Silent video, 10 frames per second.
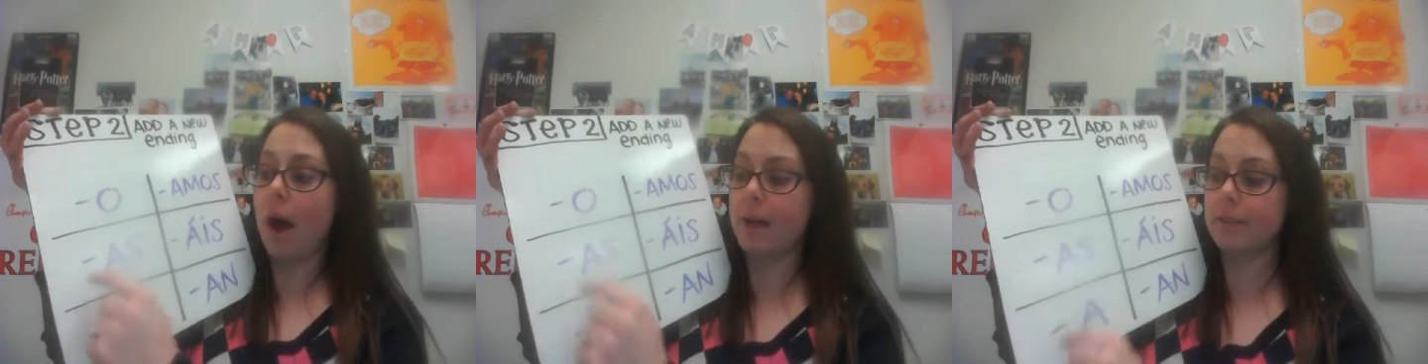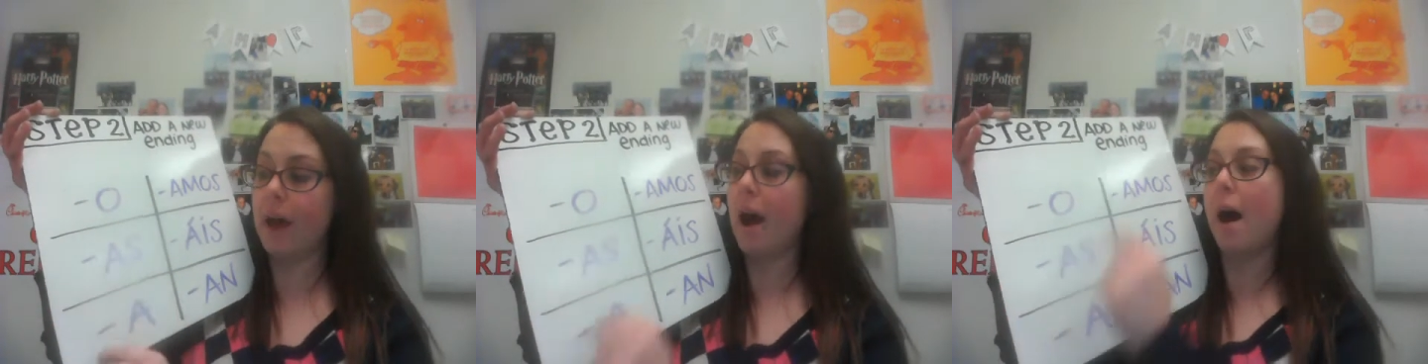as,
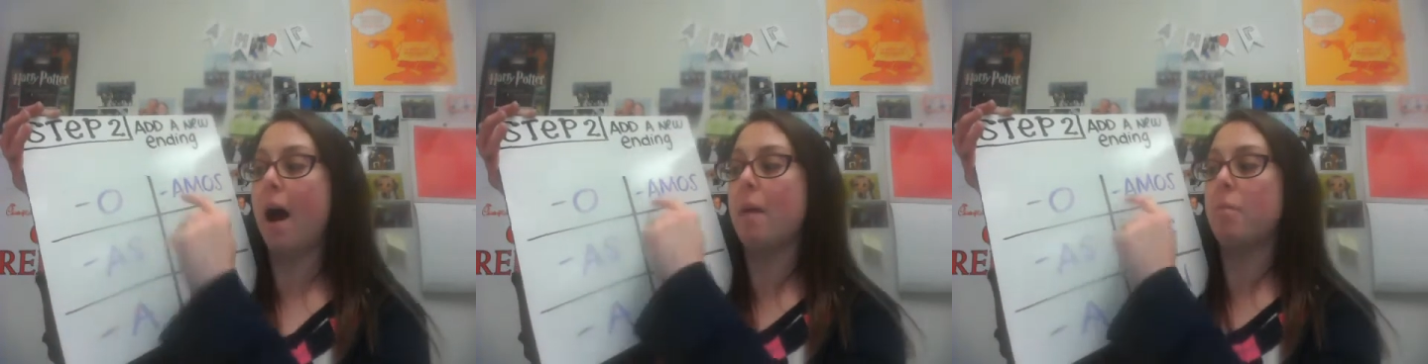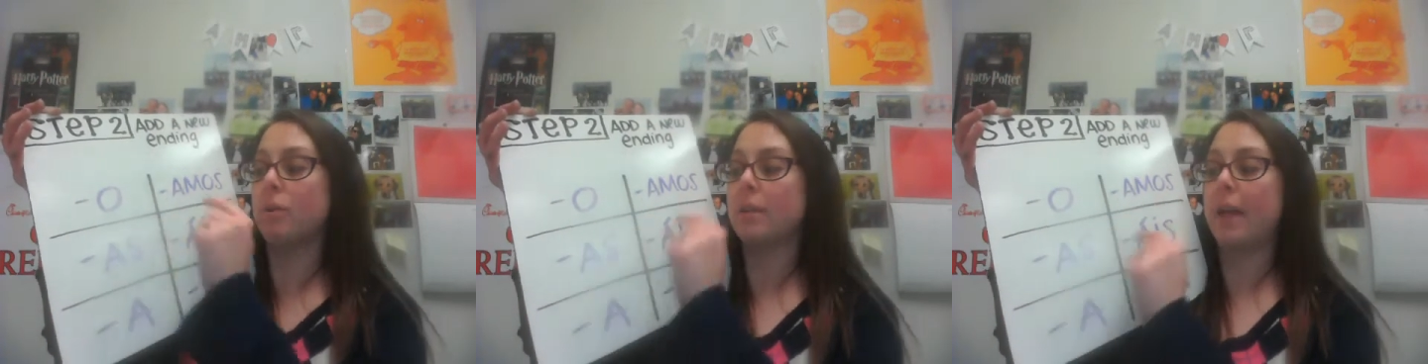a,
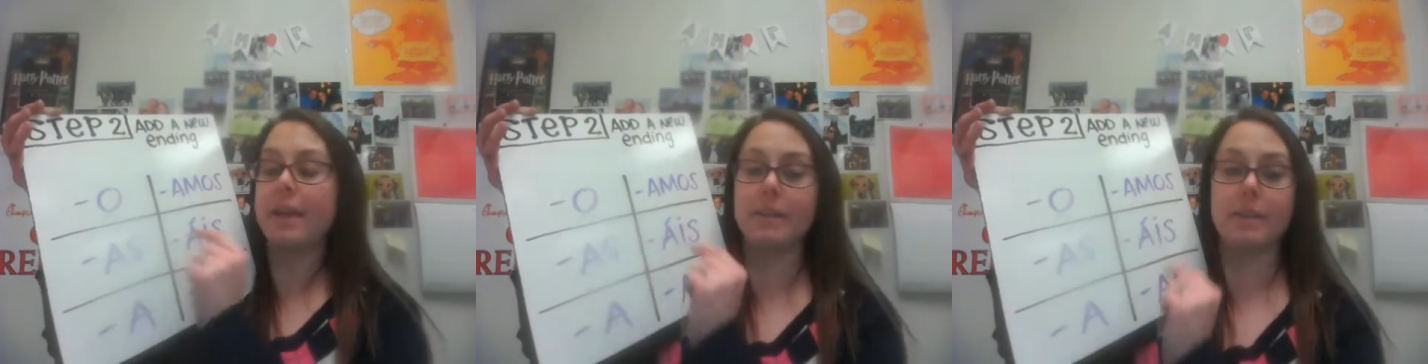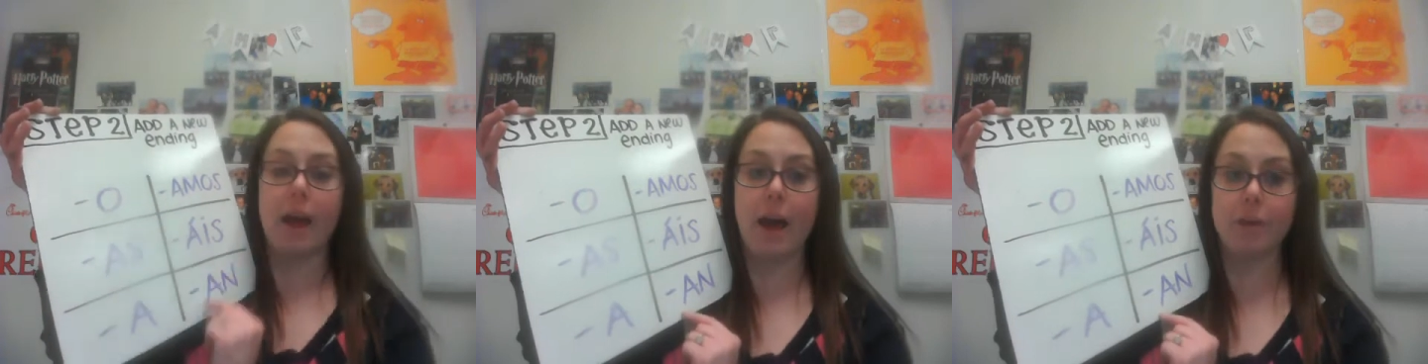amos,
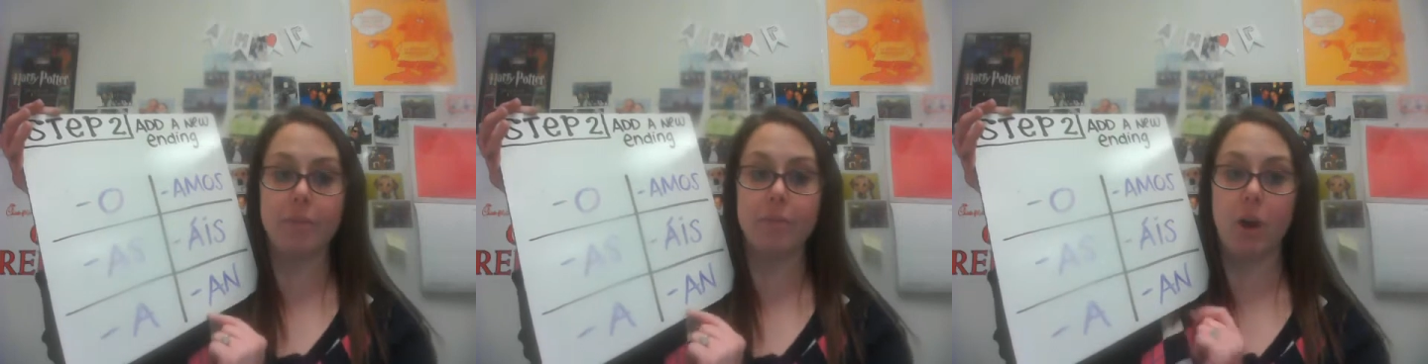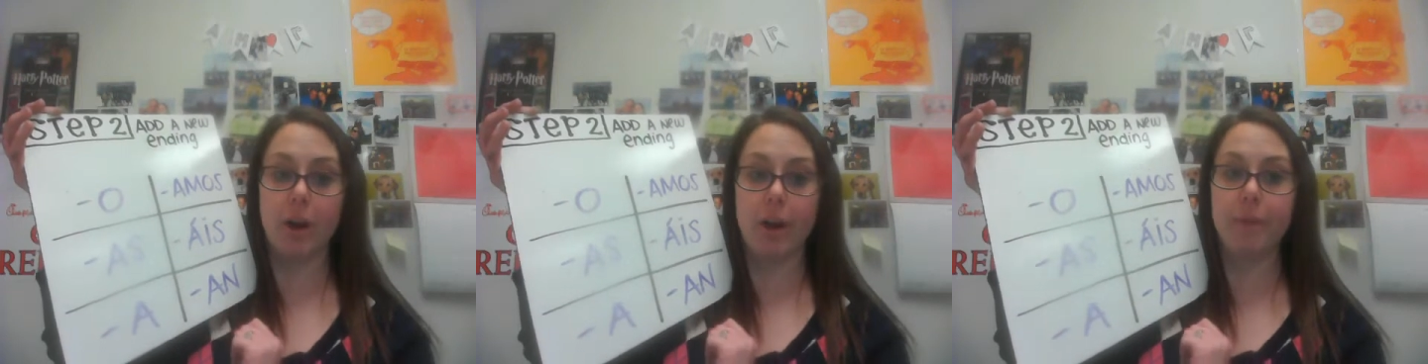ais, an
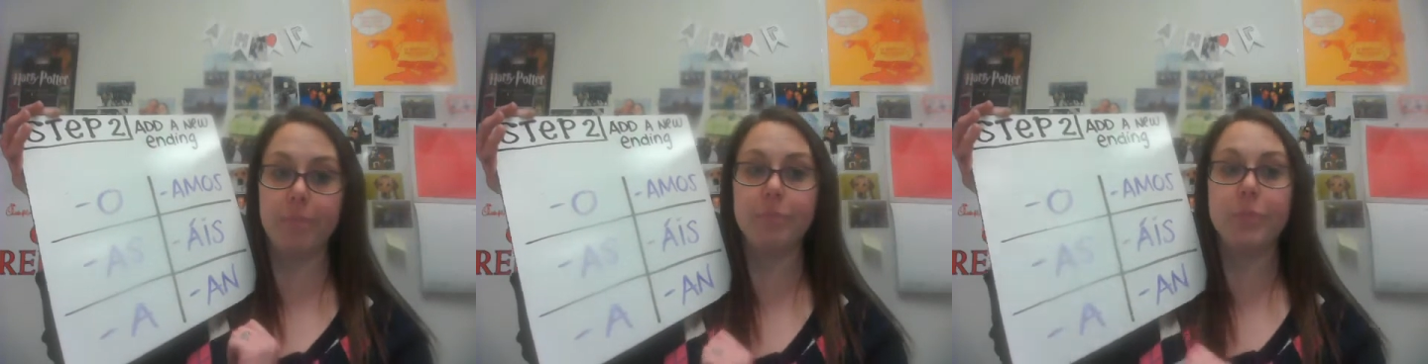on it.